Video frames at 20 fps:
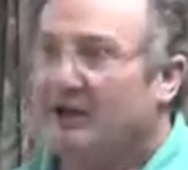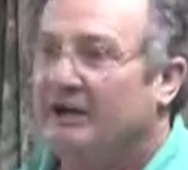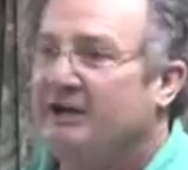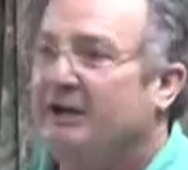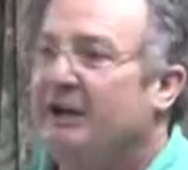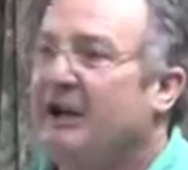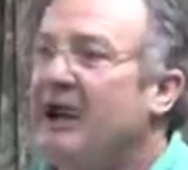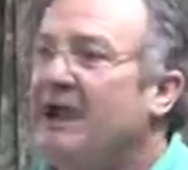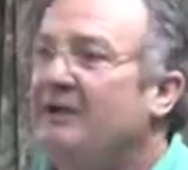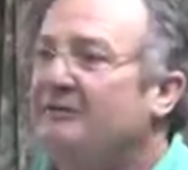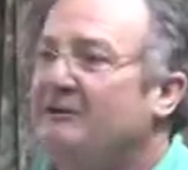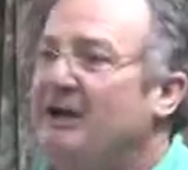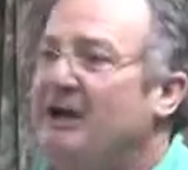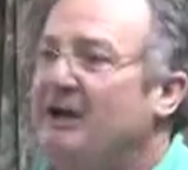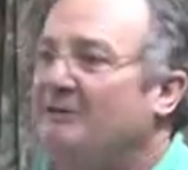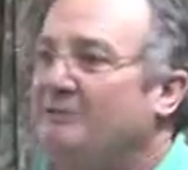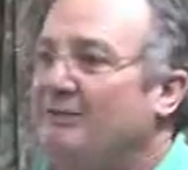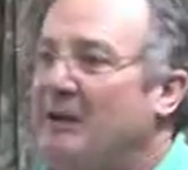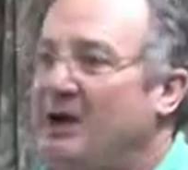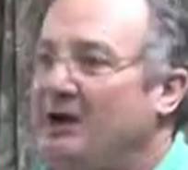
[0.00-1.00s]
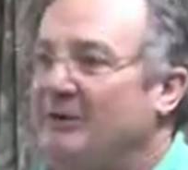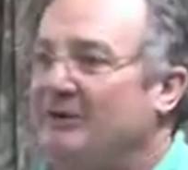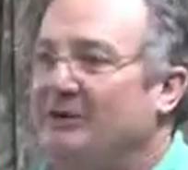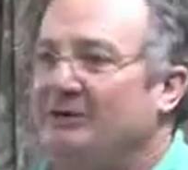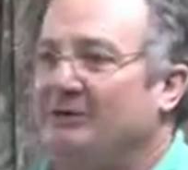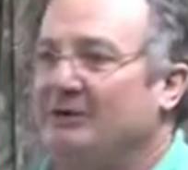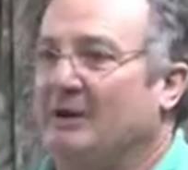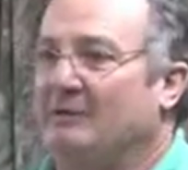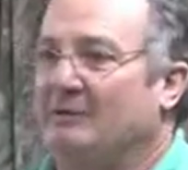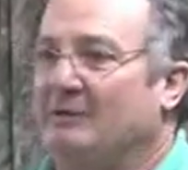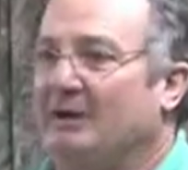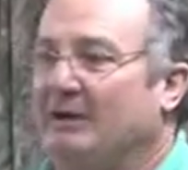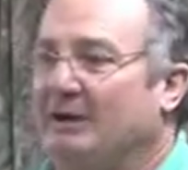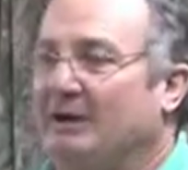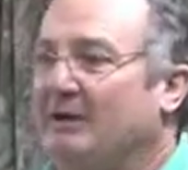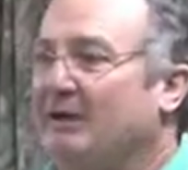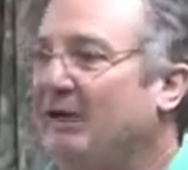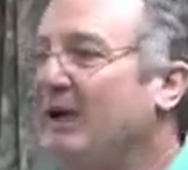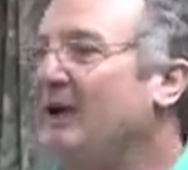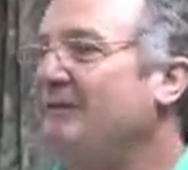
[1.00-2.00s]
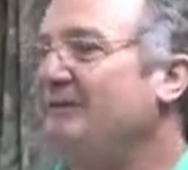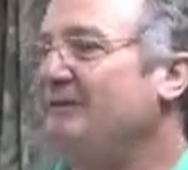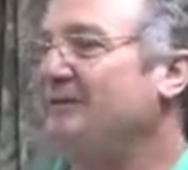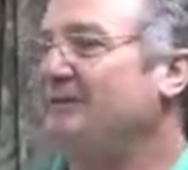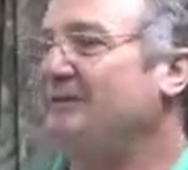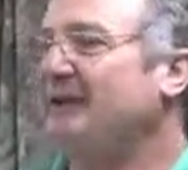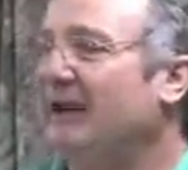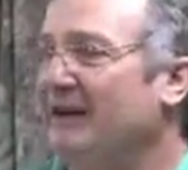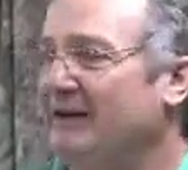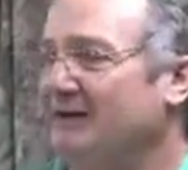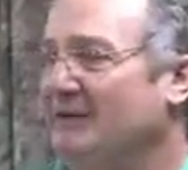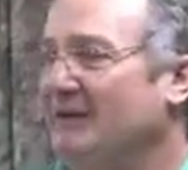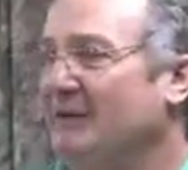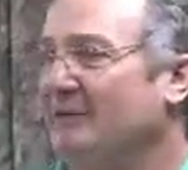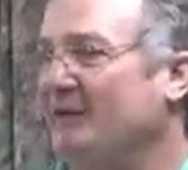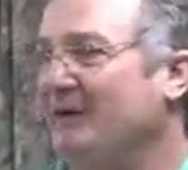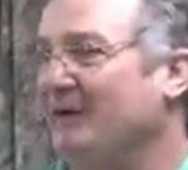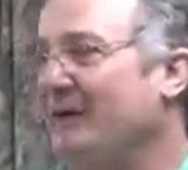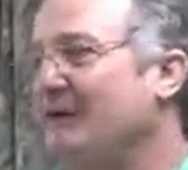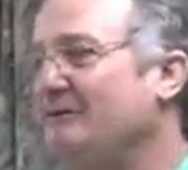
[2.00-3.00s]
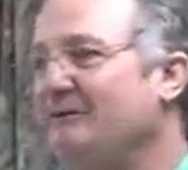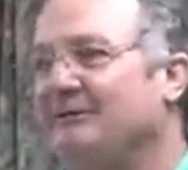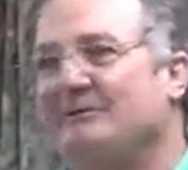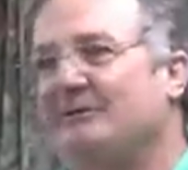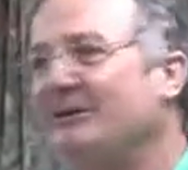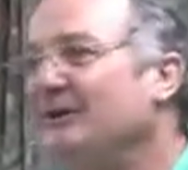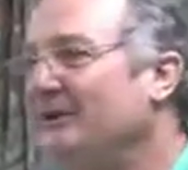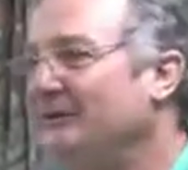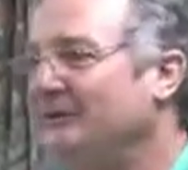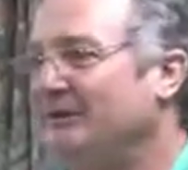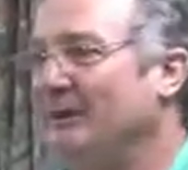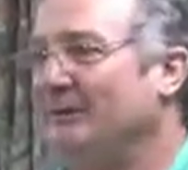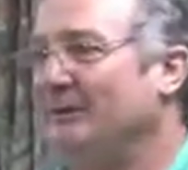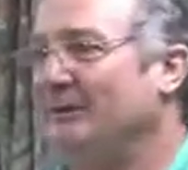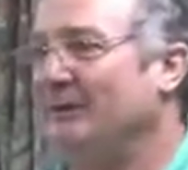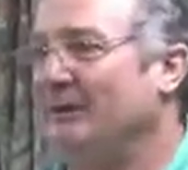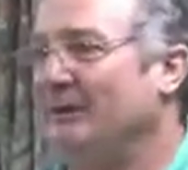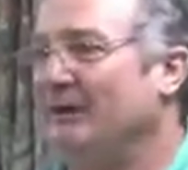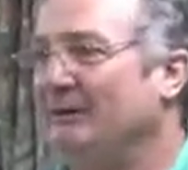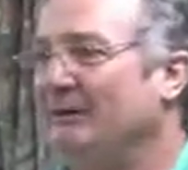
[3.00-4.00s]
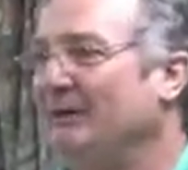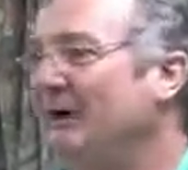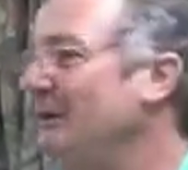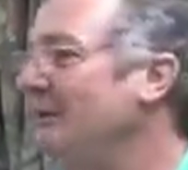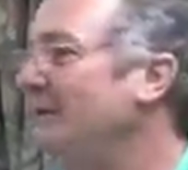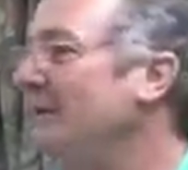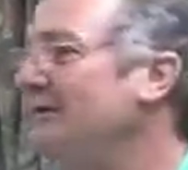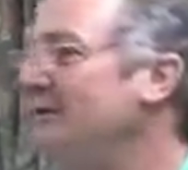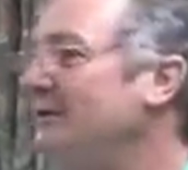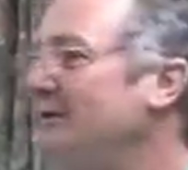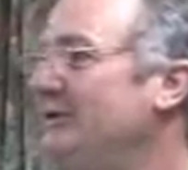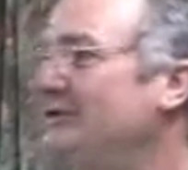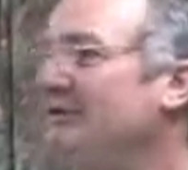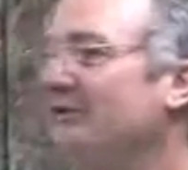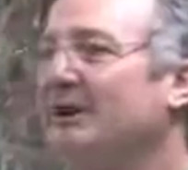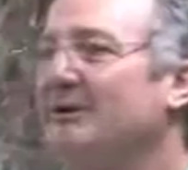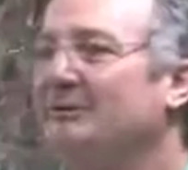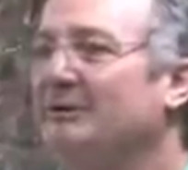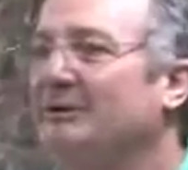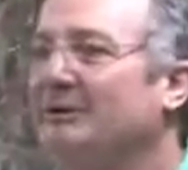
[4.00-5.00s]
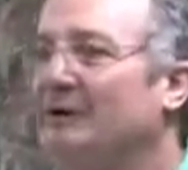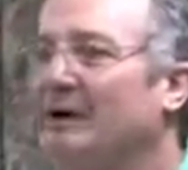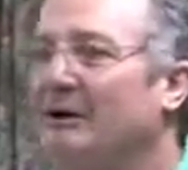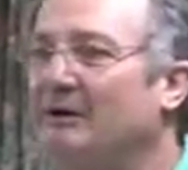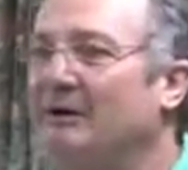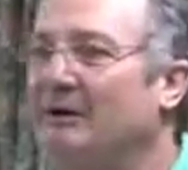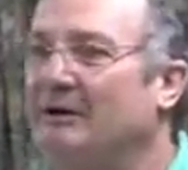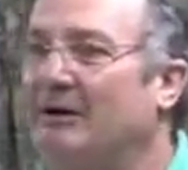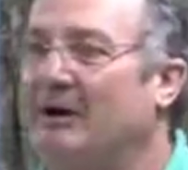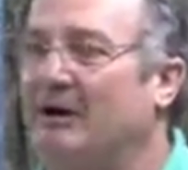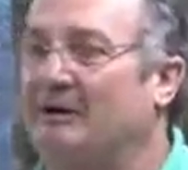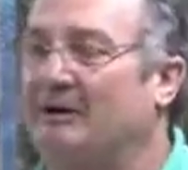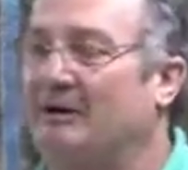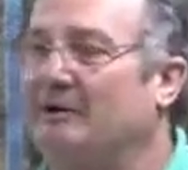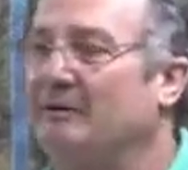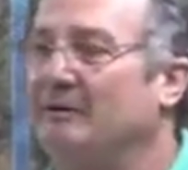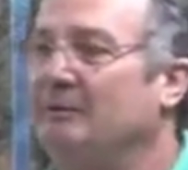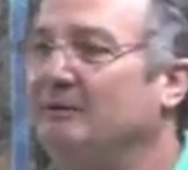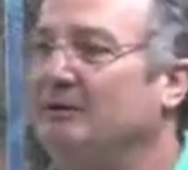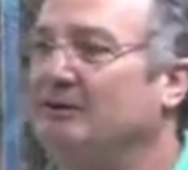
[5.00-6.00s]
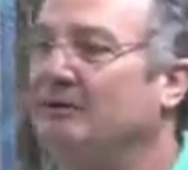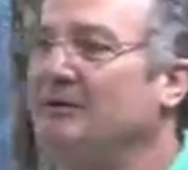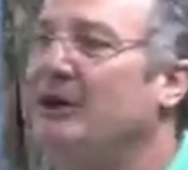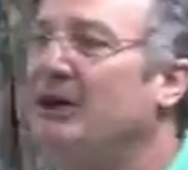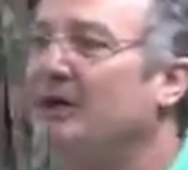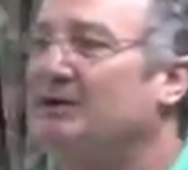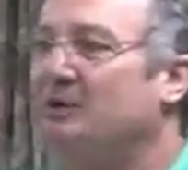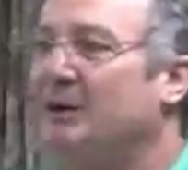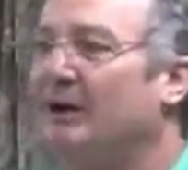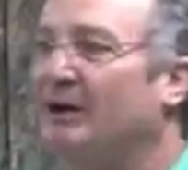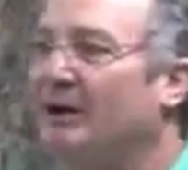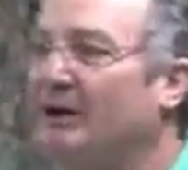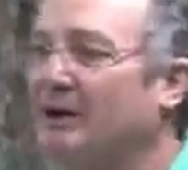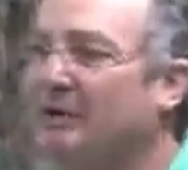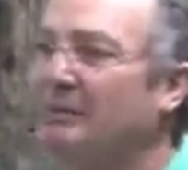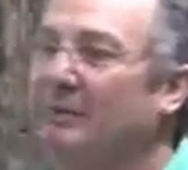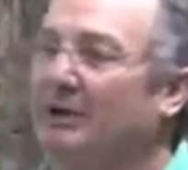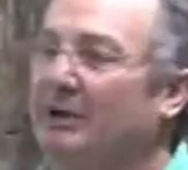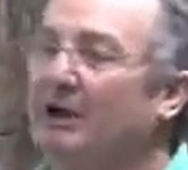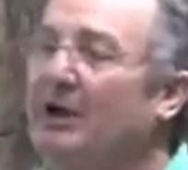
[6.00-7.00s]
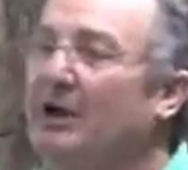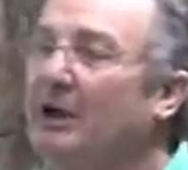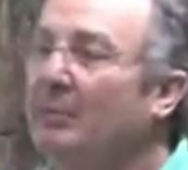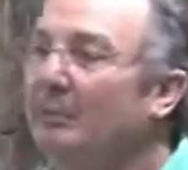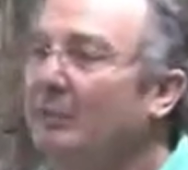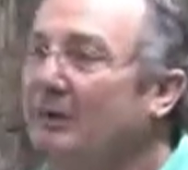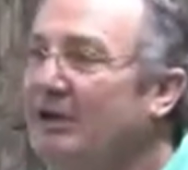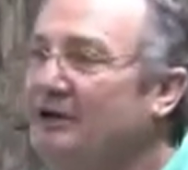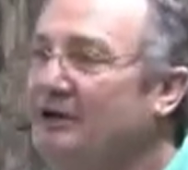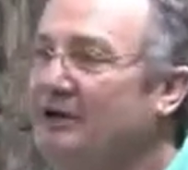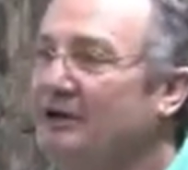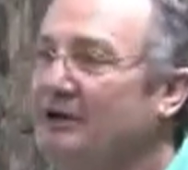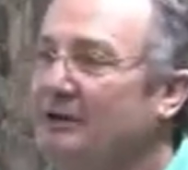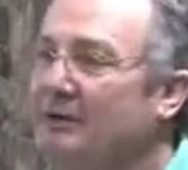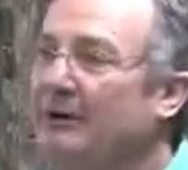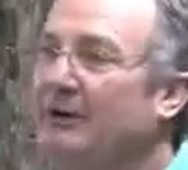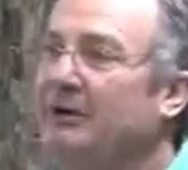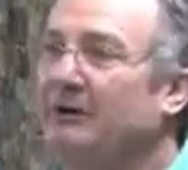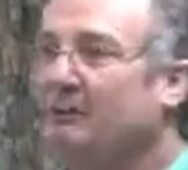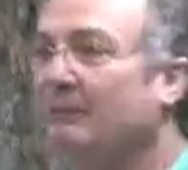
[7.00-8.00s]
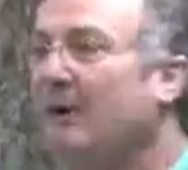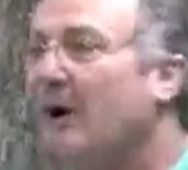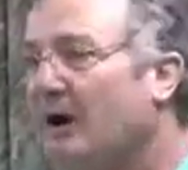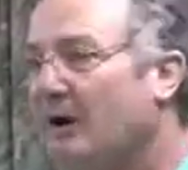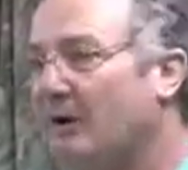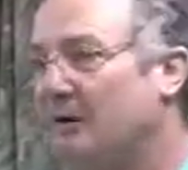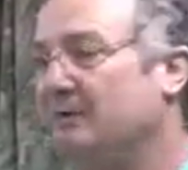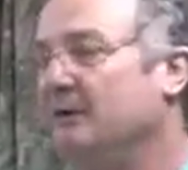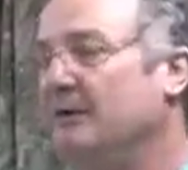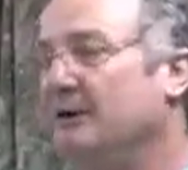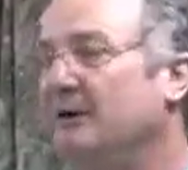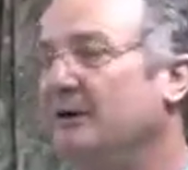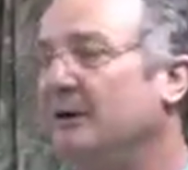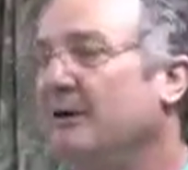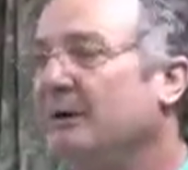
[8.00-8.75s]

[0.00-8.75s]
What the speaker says: You have to have boundaries somewhere. They have to start somewhere and have to finish somewhere. Otherwise they just keep on going and going. What's the next one going to be? Brushy Creek Road.